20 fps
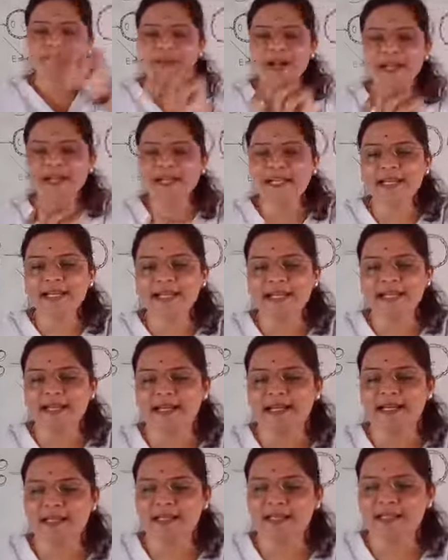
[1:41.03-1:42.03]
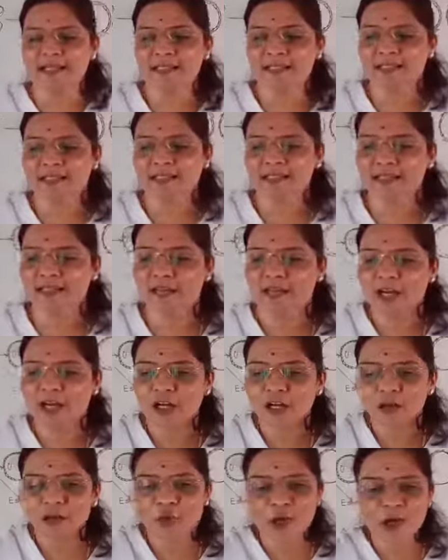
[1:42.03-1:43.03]
17 years,
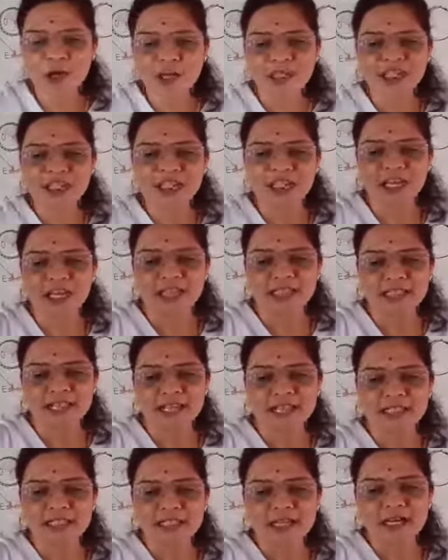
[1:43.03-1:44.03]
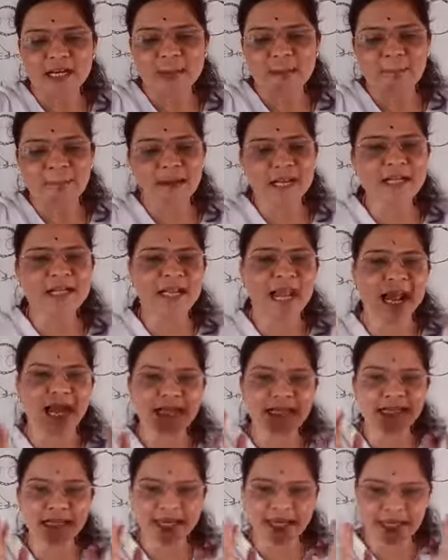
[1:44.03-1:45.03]
those changes repeat
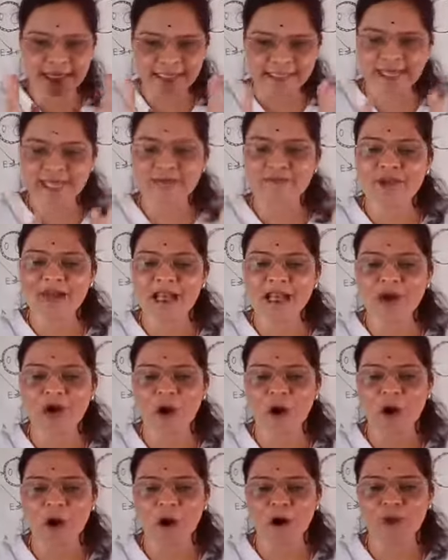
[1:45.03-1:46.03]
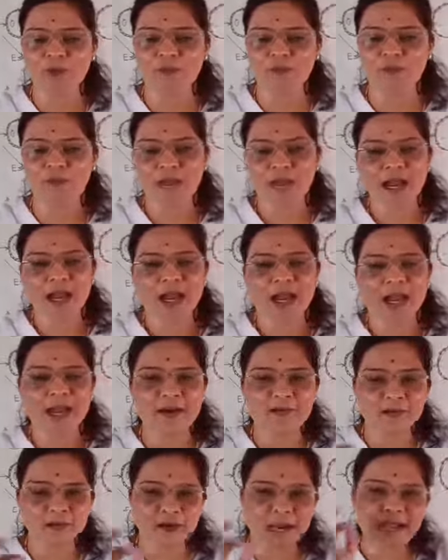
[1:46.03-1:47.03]
at the interval of
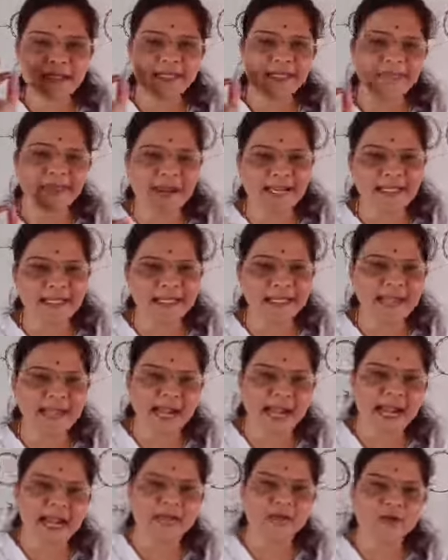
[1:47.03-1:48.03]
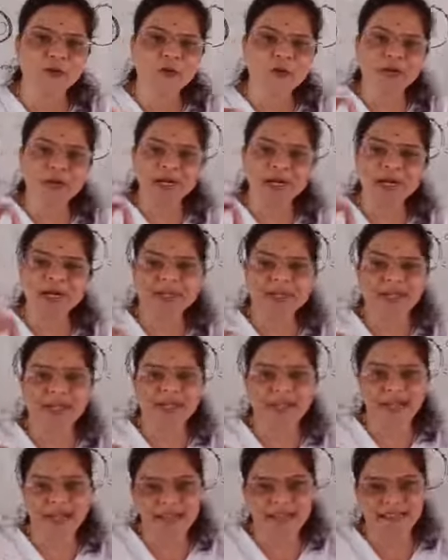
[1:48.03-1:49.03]
every 28 to
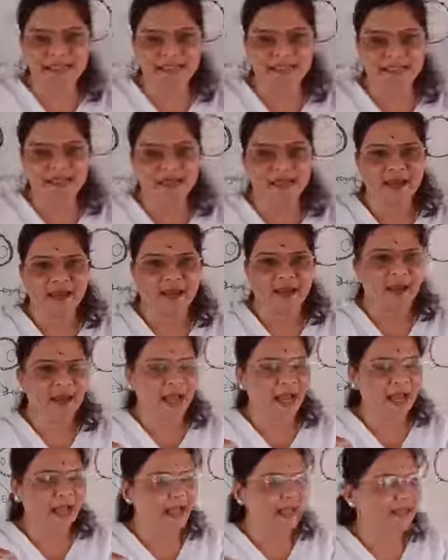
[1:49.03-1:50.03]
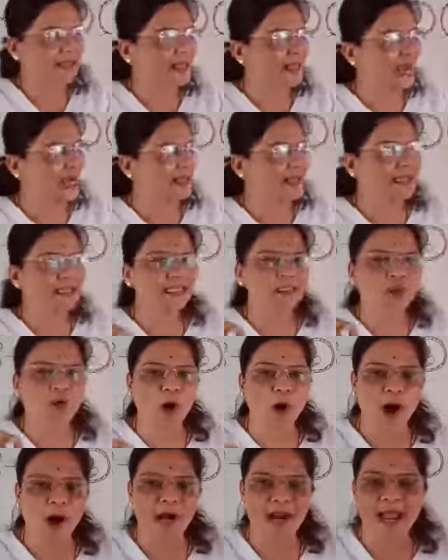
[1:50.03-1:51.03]
30 days, and that is
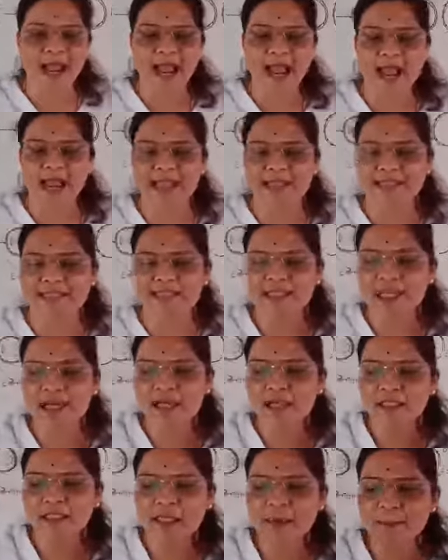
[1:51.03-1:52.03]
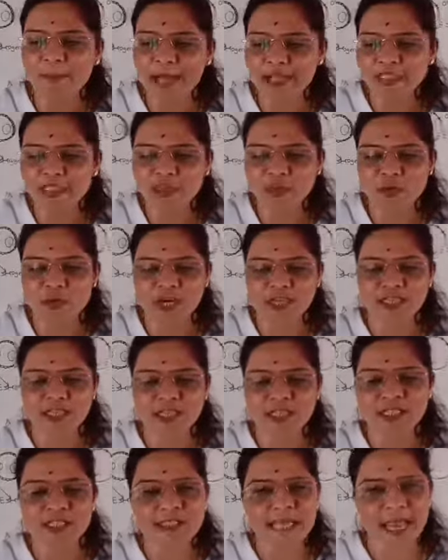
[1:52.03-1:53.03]
called as the
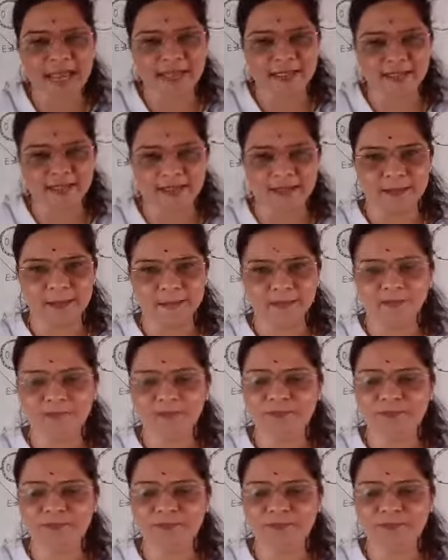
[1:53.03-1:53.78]
menstruation cycle.